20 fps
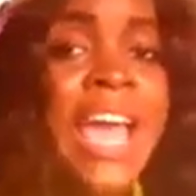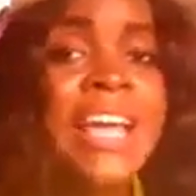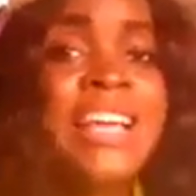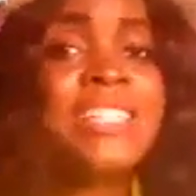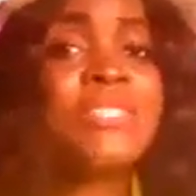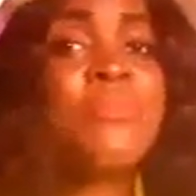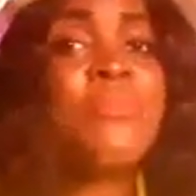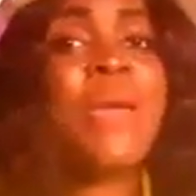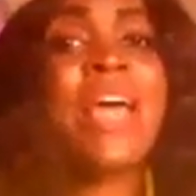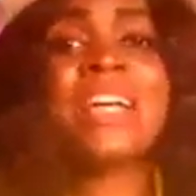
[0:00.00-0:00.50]

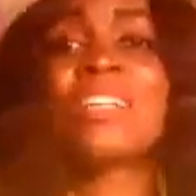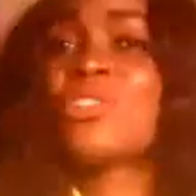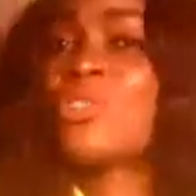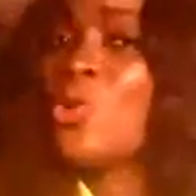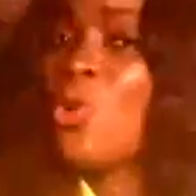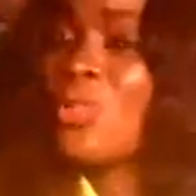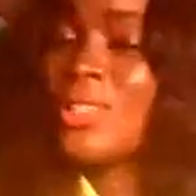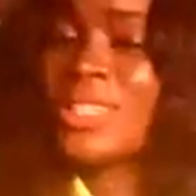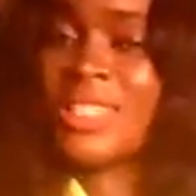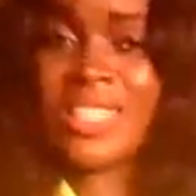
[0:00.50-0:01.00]
It makes
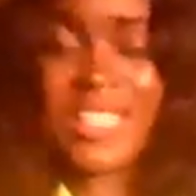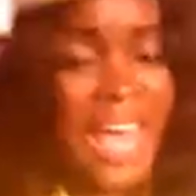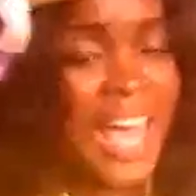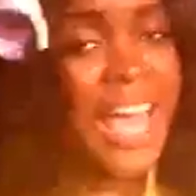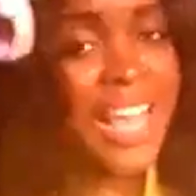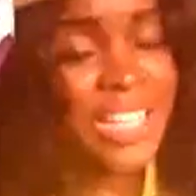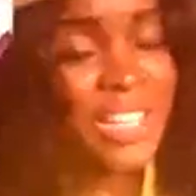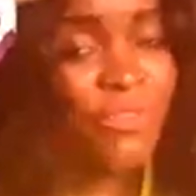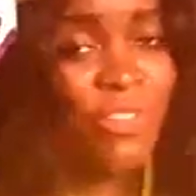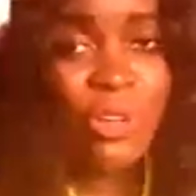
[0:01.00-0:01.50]
no
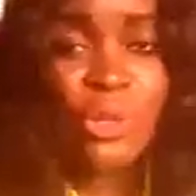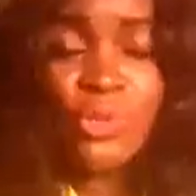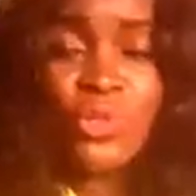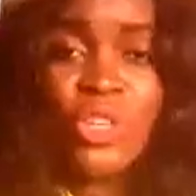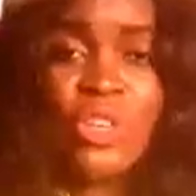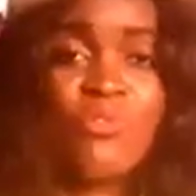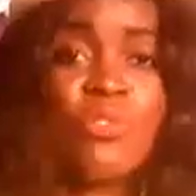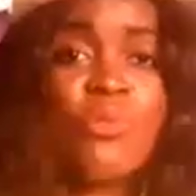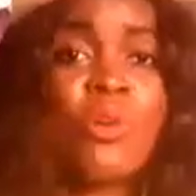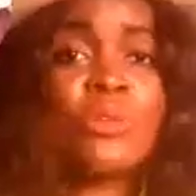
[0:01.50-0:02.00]
sense for you
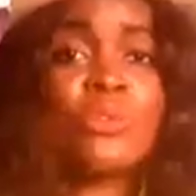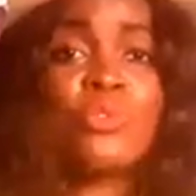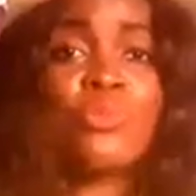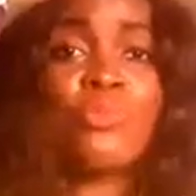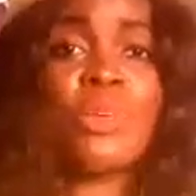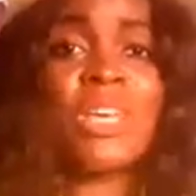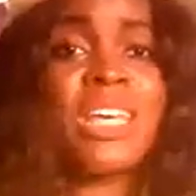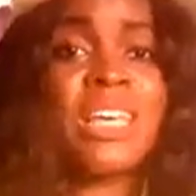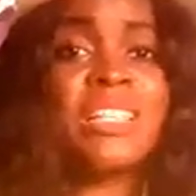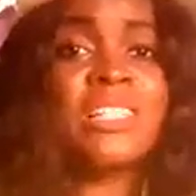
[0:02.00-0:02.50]
to even want to
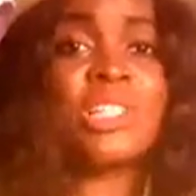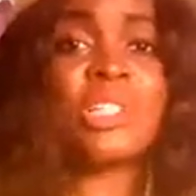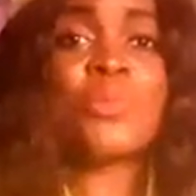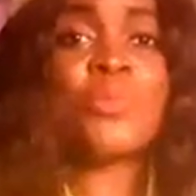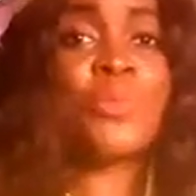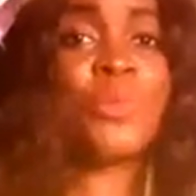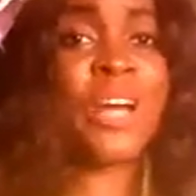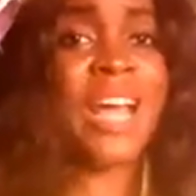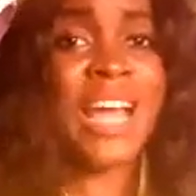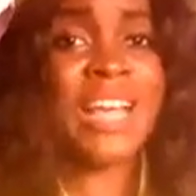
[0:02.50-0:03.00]
be in his
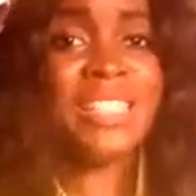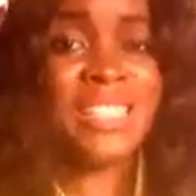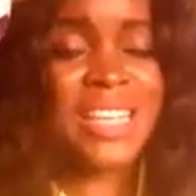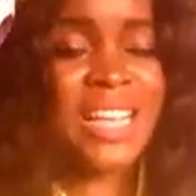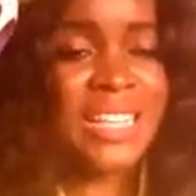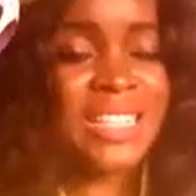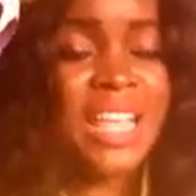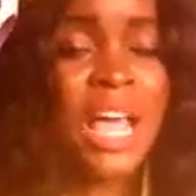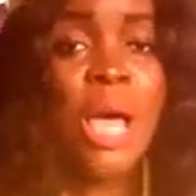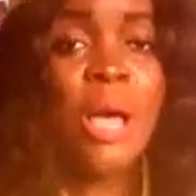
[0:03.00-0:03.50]

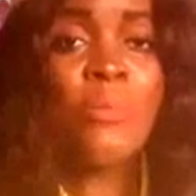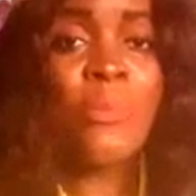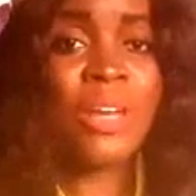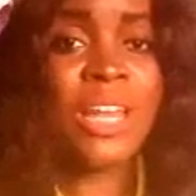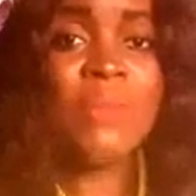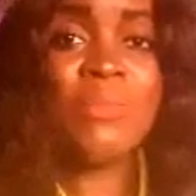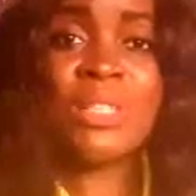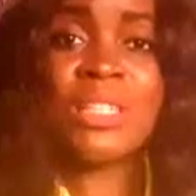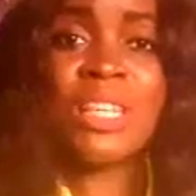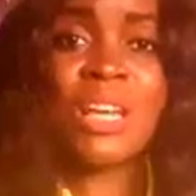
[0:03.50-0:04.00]
presence. But
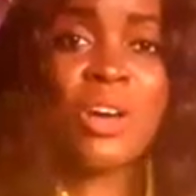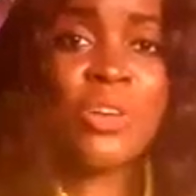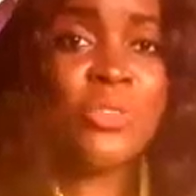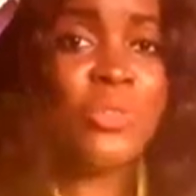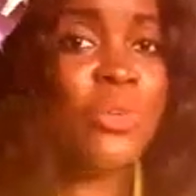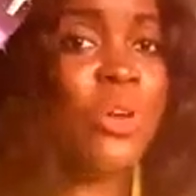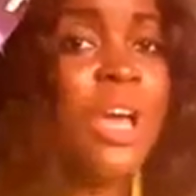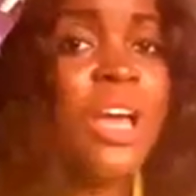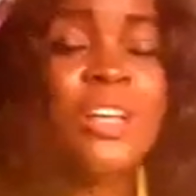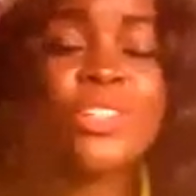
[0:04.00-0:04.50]
let me tell
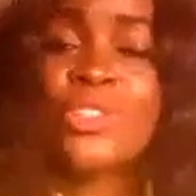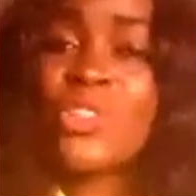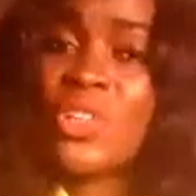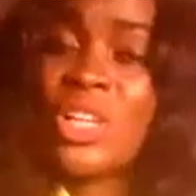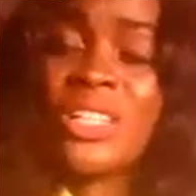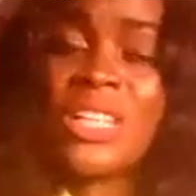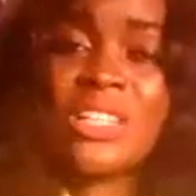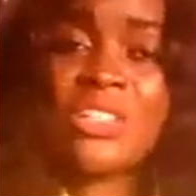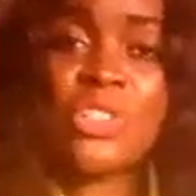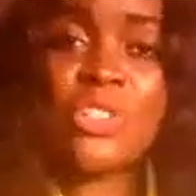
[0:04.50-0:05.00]
you, not
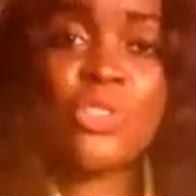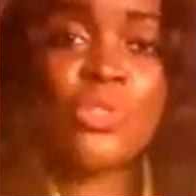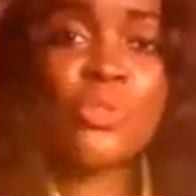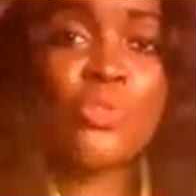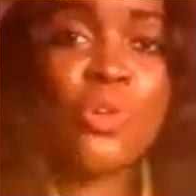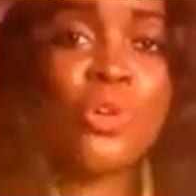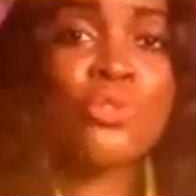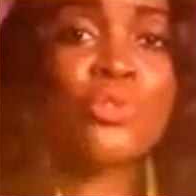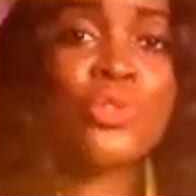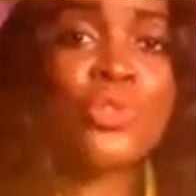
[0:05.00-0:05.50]
necessarily you
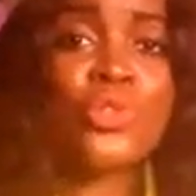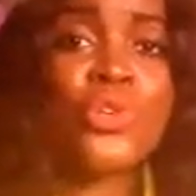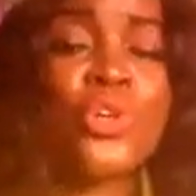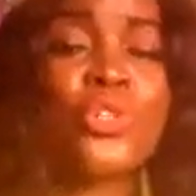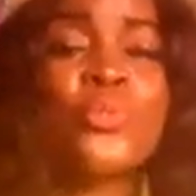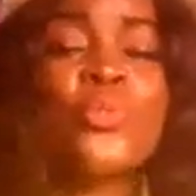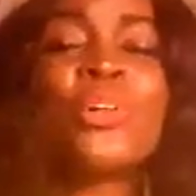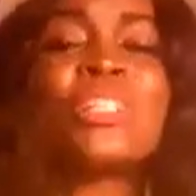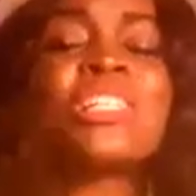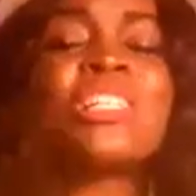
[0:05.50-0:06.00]
go to
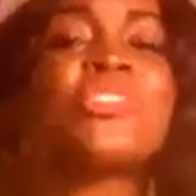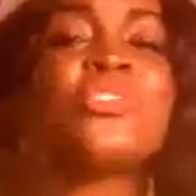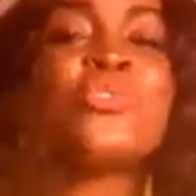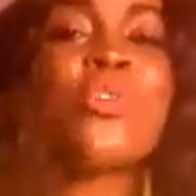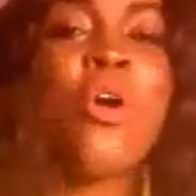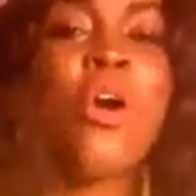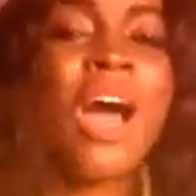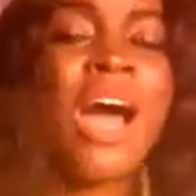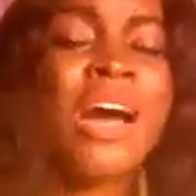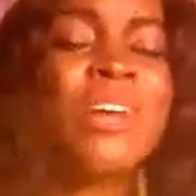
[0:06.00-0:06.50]
church, but in
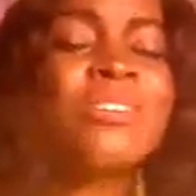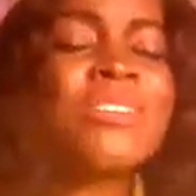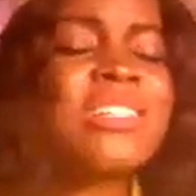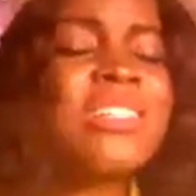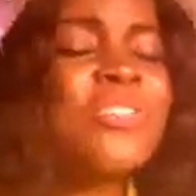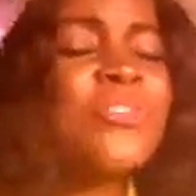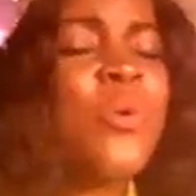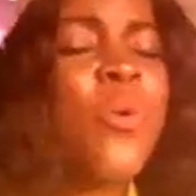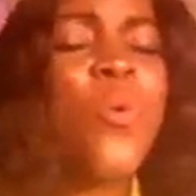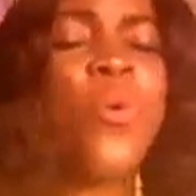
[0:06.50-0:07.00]
your house,
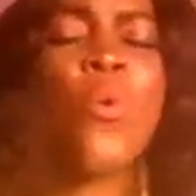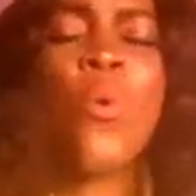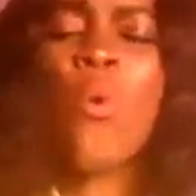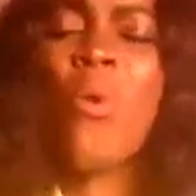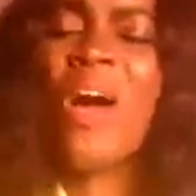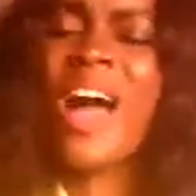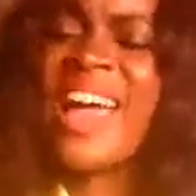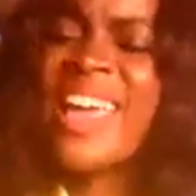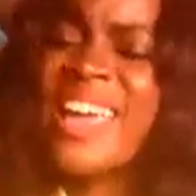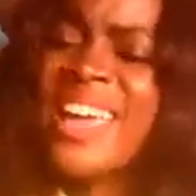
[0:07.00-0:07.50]
in your
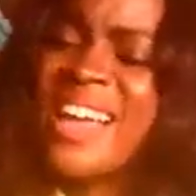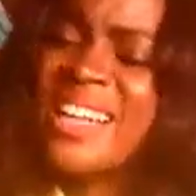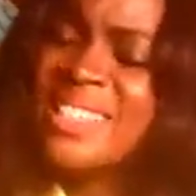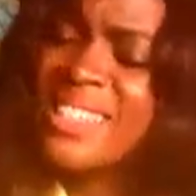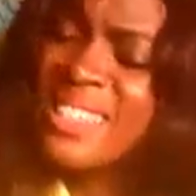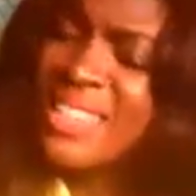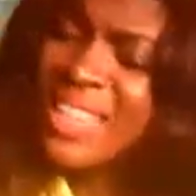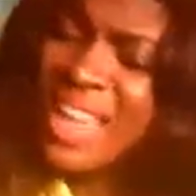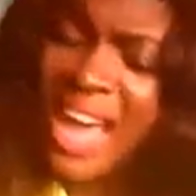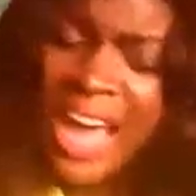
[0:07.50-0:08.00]

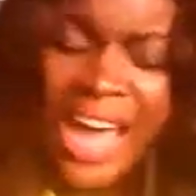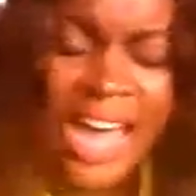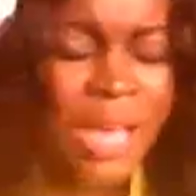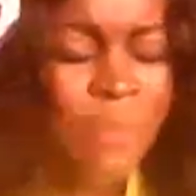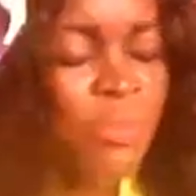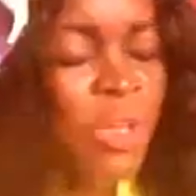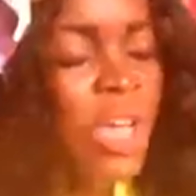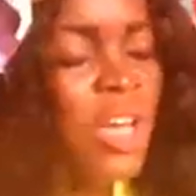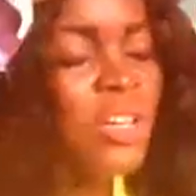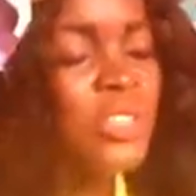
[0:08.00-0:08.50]
quiet time,